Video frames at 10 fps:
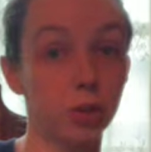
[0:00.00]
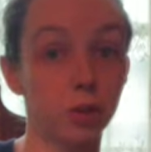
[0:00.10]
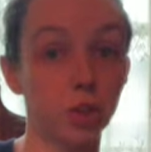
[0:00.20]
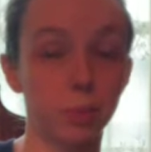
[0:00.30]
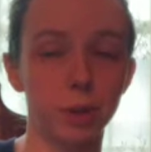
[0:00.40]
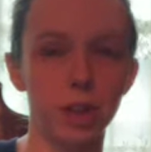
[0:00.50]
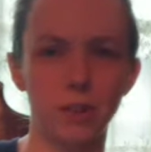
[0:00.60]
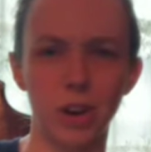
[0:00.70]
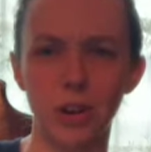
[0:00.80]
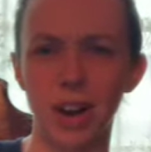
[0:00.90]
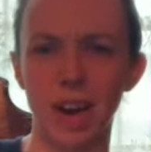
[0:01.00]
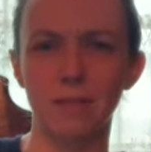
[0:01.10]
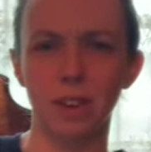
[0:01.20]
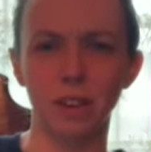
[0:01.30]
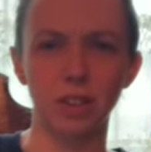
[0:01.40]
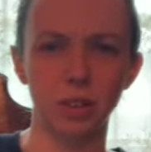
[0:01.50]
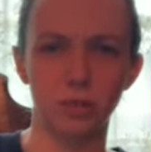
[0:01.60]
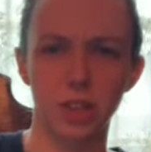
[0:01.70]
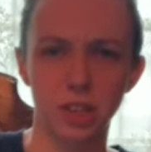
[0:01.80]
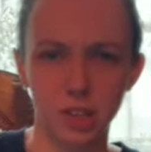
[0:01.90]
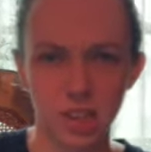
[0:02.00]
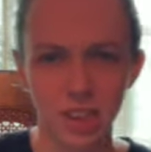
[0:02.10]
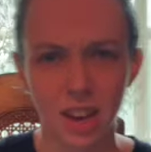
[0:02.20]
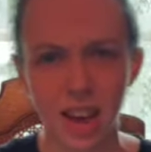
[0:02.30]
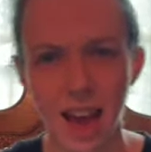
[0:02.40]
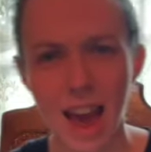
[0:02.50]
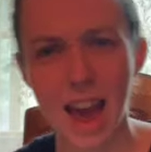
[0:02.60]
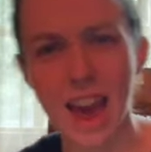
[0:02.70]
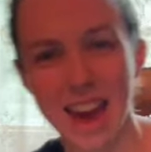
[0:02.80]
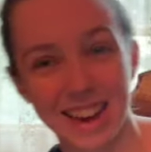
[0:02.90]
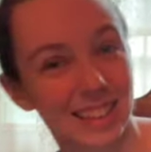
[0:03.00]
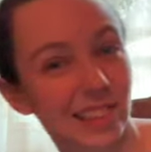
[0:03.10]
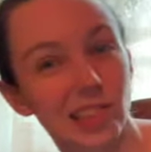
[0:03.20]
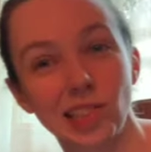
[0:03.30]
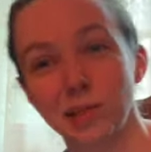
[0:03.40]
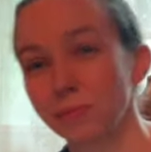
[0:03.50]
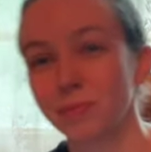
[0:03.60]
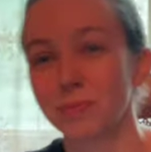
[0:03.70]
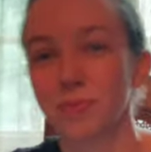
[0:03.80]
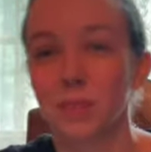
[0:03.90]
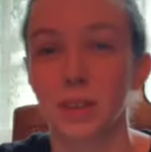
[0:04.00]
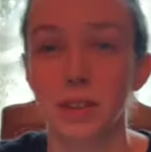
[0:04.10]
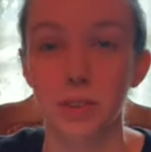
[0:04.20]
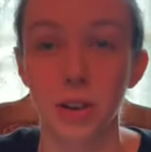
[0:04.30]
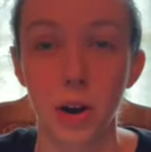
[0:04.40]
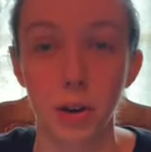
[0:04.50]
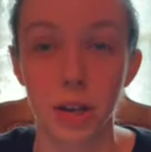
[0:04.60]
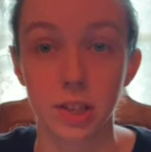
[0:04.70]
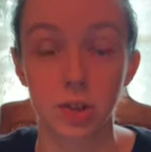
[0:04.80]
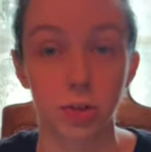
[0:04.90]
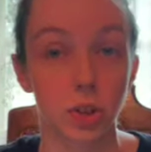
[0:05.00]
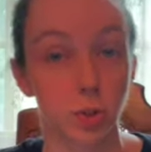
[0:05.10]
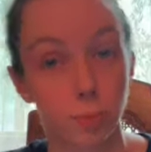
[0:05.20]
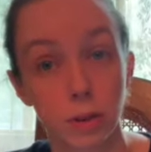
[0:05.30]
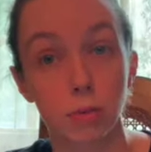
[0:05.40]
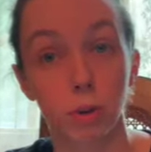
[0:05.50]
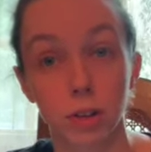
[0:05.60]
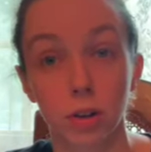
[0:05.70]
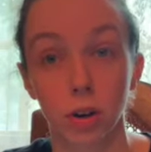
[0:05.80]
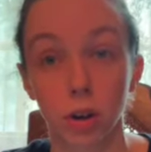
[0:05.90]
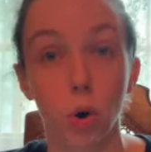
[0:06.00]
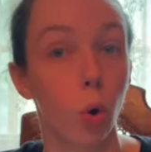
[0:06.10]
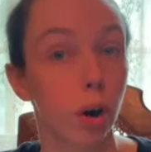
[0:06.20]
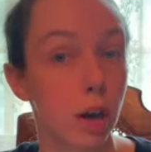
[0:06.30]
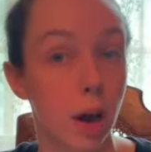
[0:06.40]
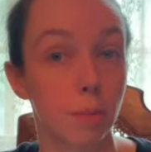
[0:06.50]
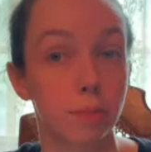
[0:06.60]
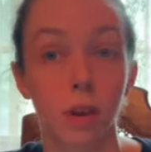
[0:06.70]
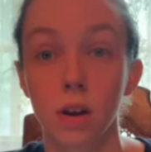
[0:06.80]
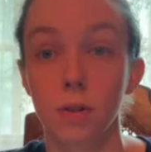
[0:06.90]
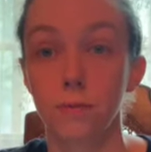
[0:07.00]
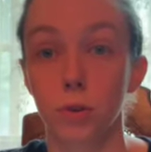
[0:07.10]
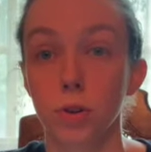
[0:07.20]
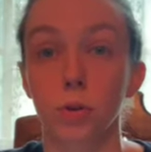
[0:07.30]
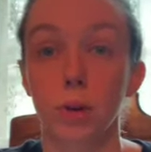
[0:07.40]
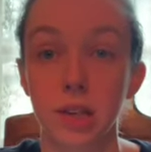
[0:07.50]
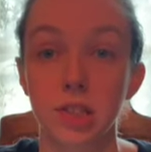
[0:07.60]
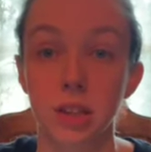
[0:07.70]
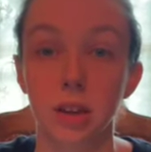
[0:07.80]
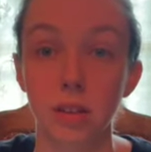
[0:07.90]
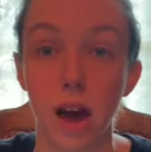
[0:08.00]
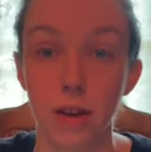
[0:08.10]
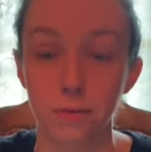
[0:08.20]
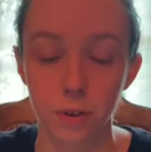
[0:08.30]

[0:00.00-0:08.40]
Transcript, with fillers: going to believe, oh, I have ugly feet. And, you know, it's going to be with her or him for the rest of their life.